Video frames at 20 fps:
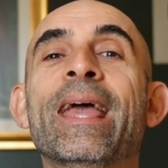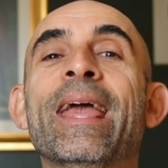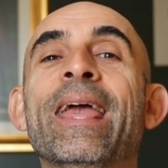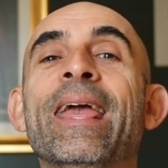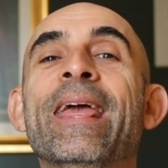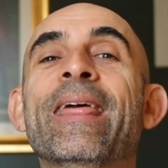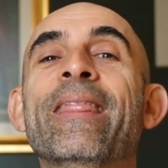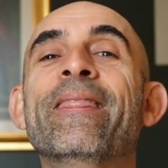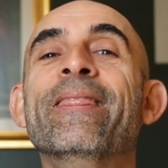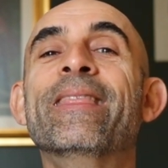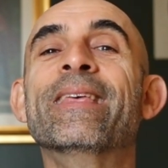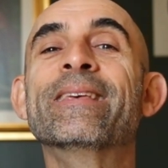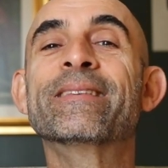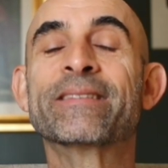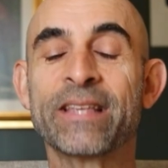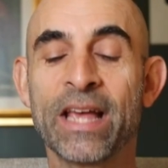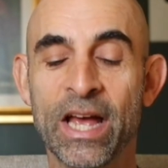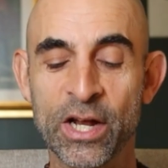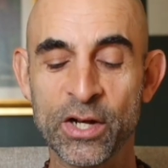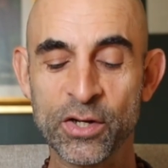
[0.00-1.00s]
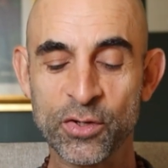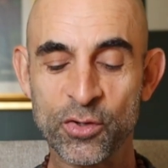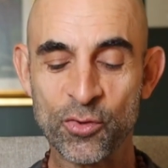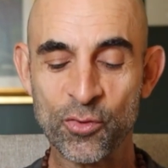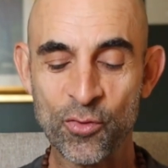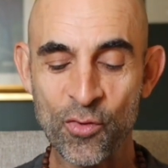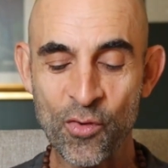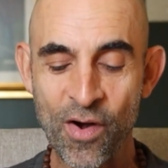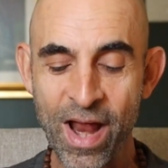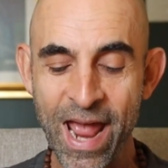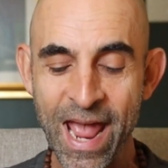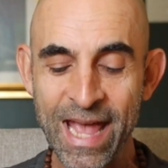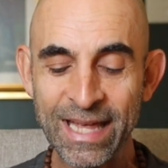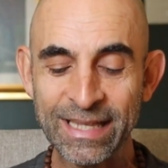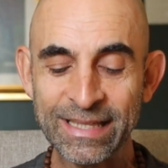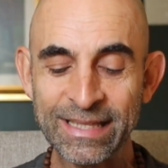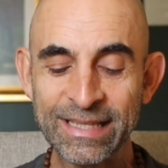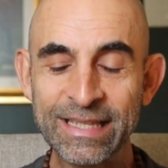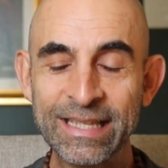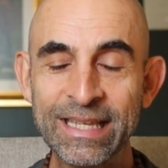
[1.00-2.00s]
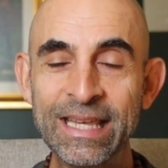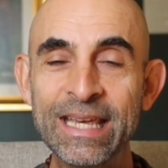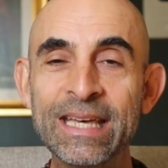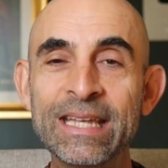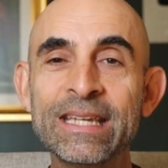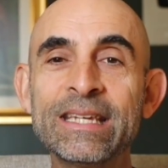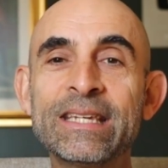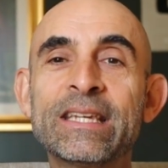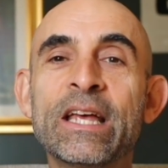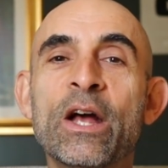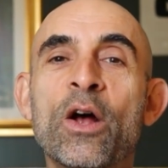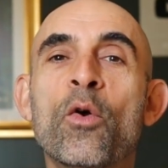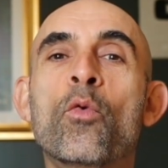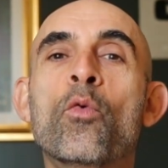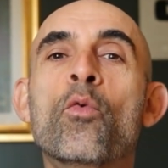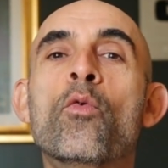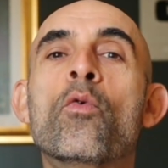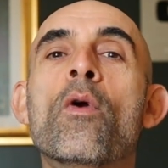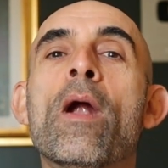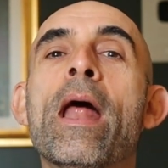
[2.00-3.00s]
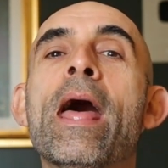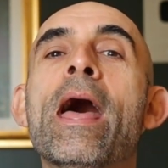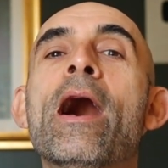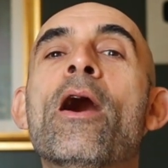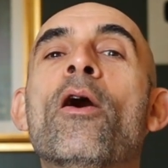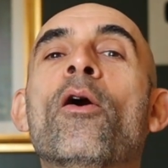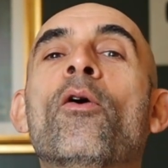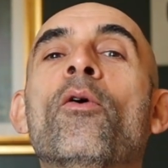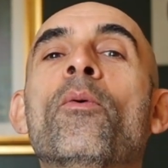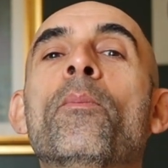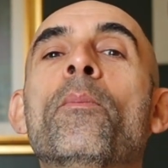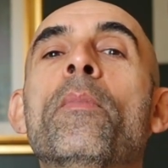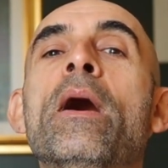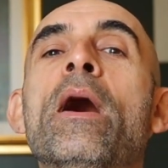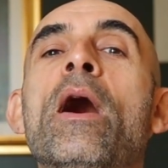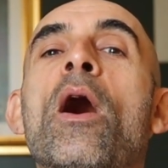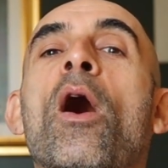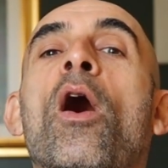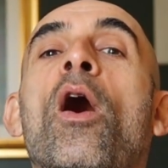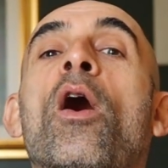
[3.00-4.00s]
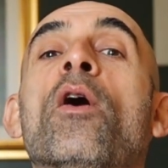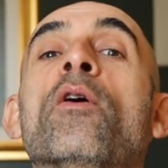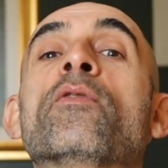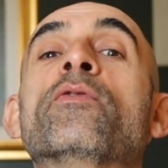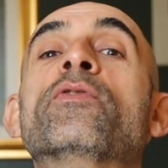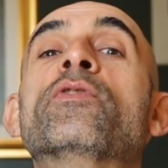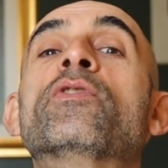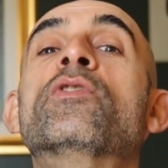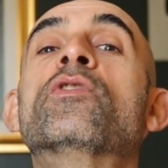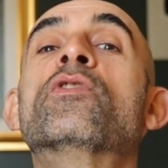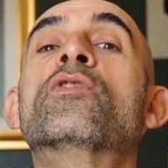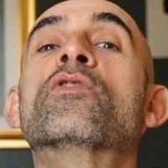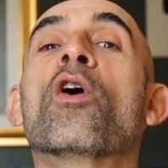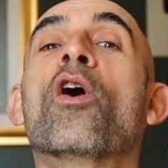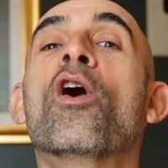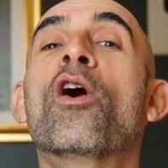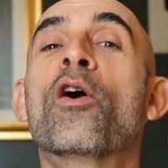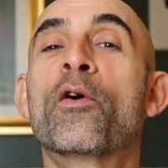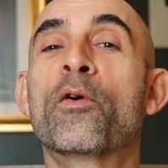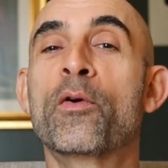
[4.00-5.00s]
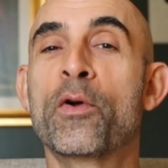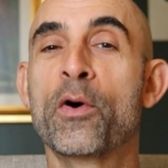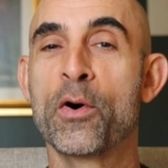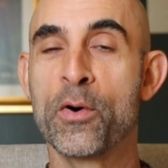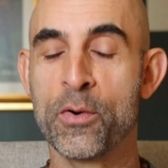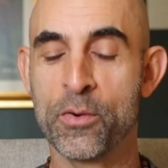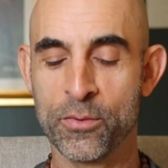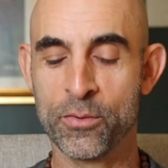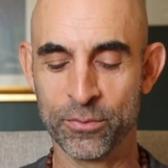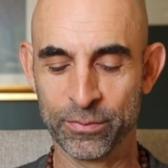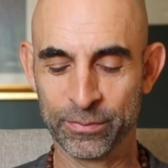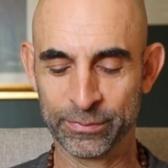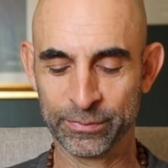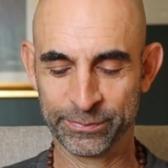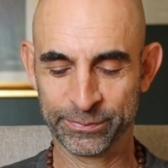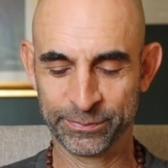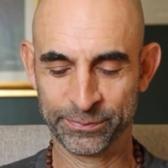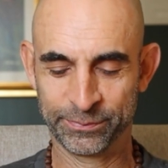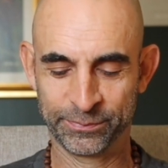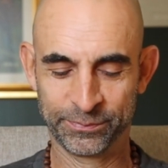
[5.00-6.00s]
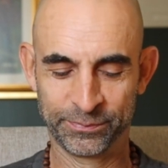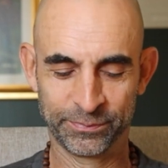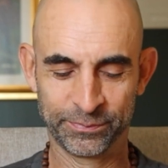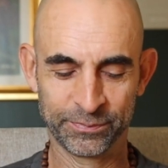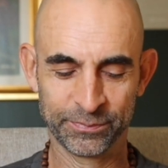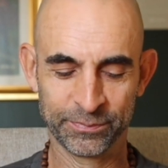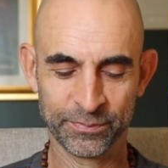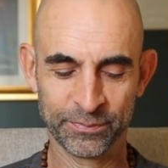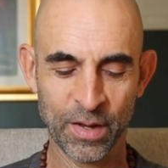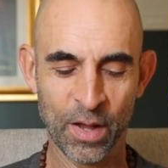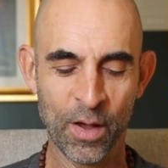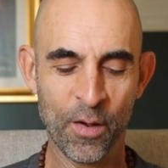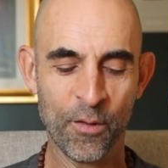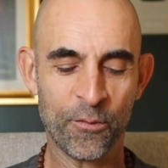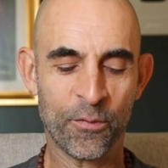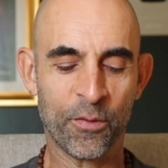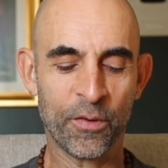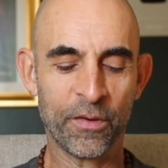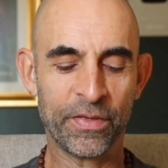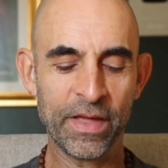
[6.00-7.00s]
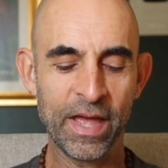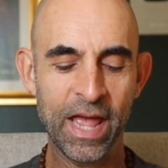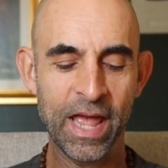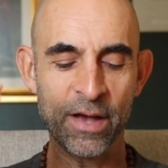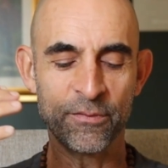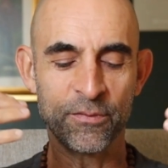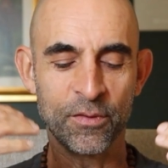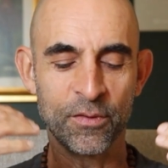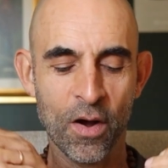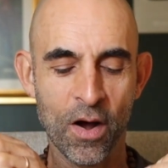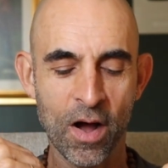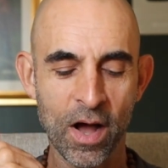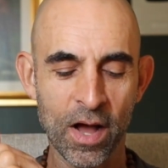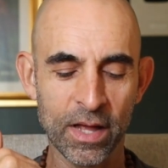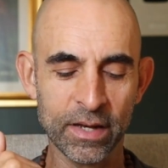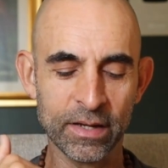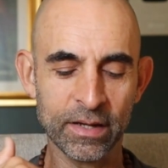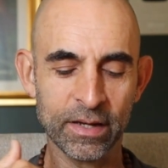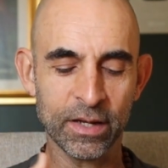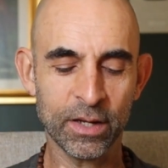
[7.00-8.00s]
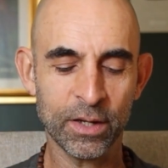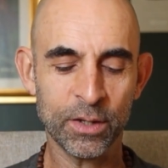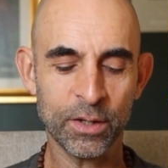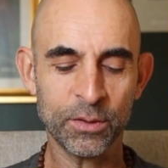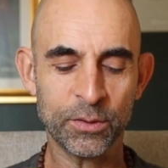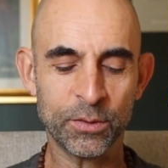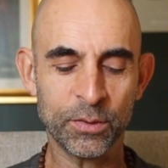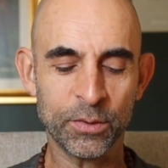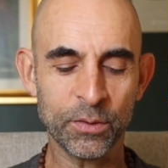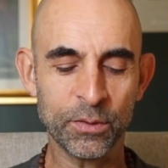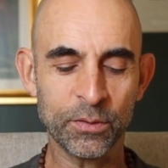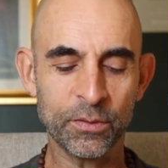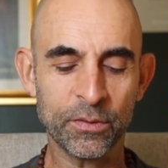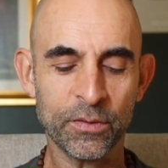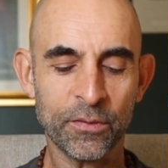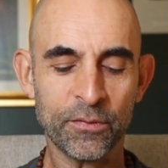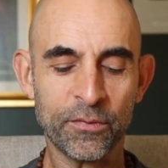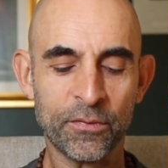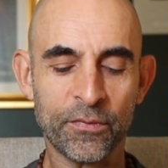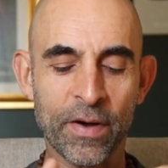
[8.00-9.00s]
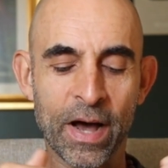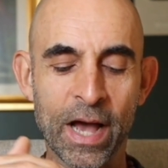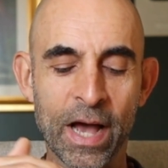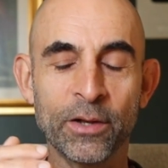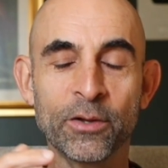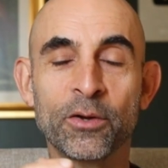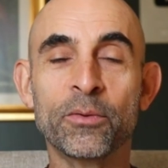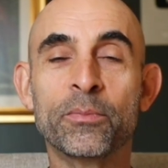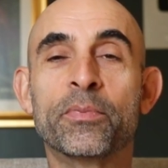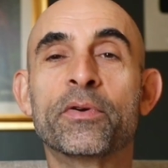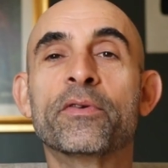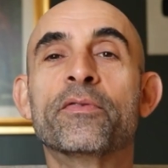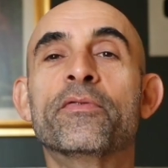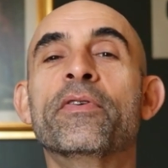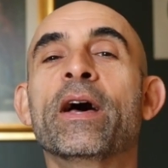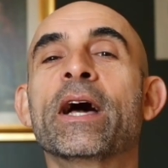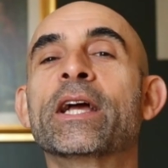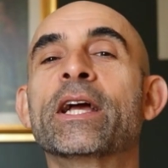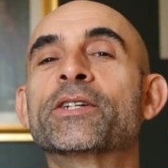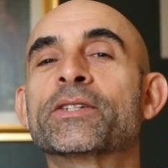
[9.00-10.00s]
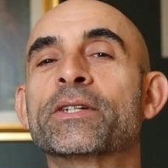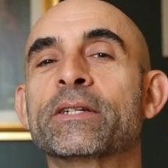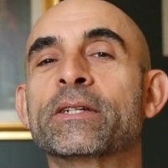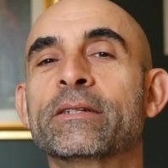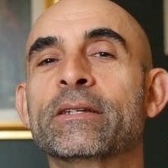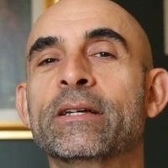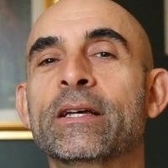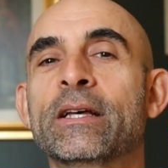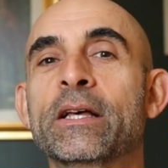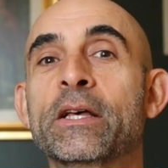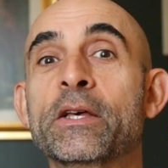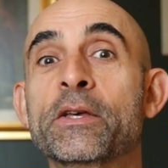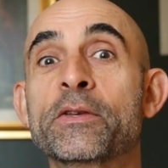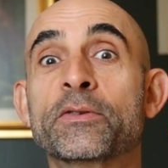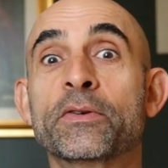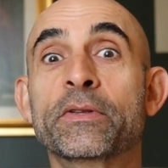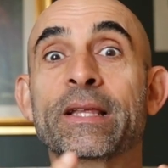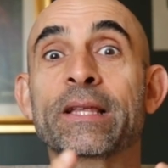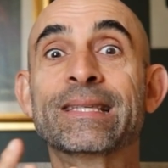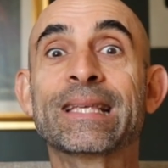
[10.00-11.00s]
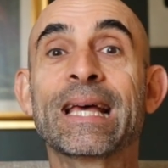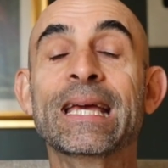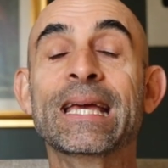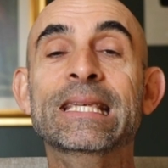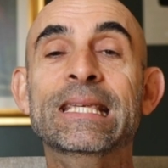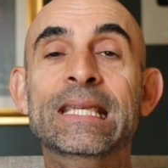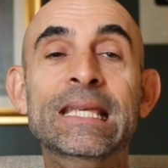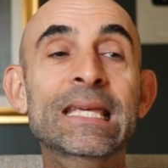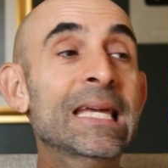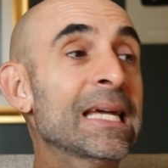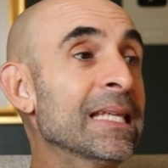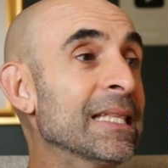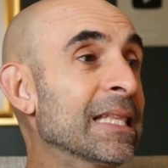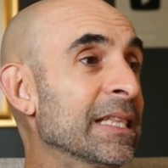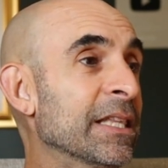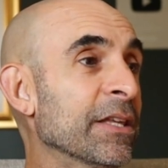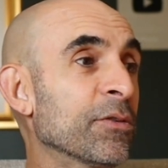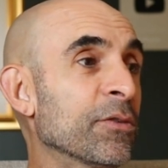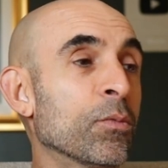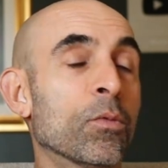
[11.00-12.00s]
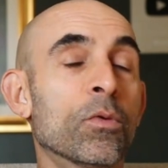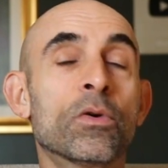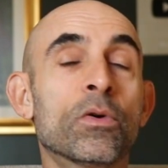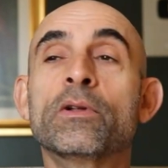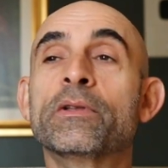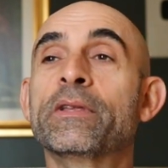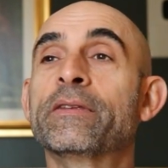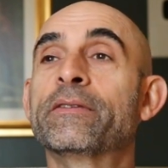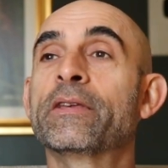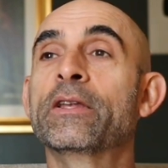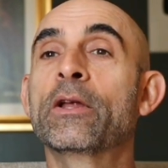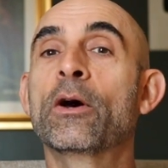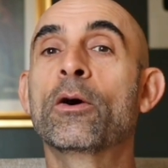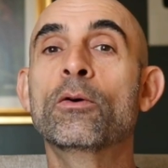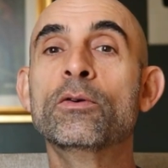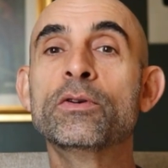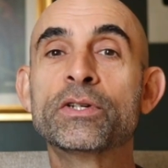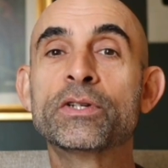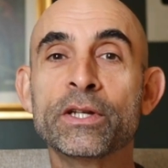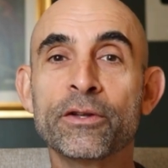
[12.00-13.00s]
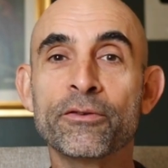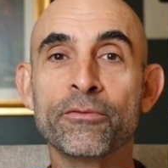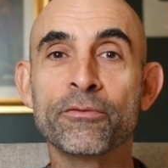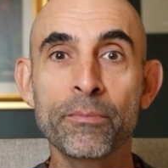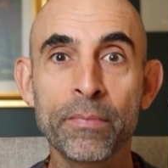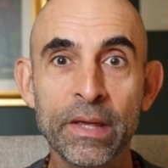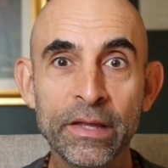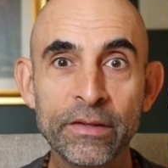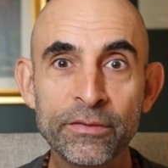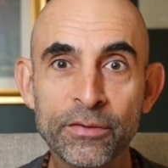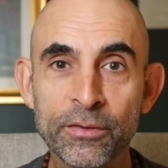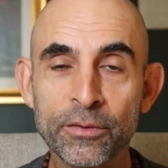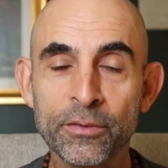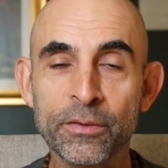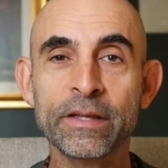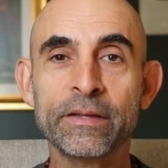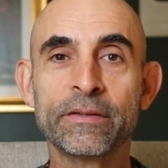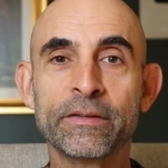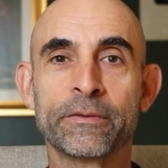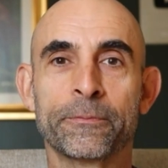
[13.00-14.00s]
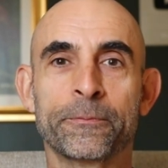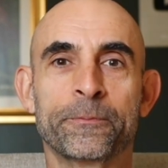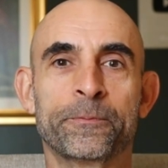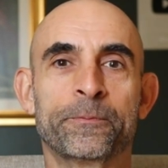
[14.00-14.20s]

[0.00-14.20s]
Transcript: in this transient realm of sorrow, for they have gone to final perfection. So this idea that this world is an ocean of miseries